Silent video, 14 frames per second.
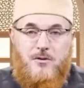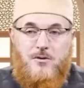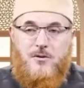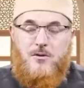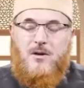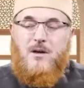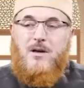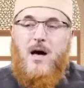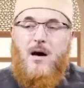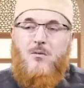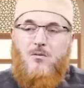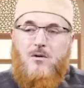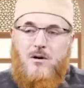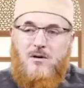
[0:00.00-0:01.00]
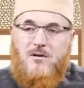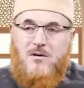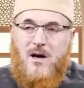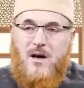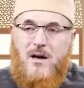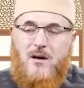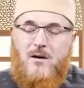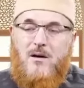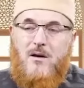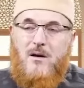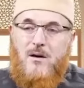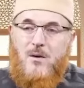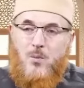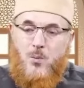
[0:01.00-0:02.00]
so that I would recite
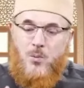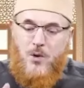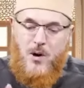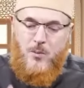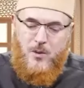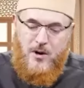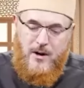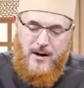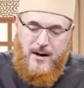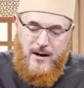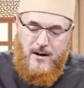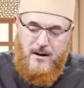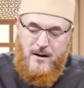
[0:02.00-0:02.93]
properly,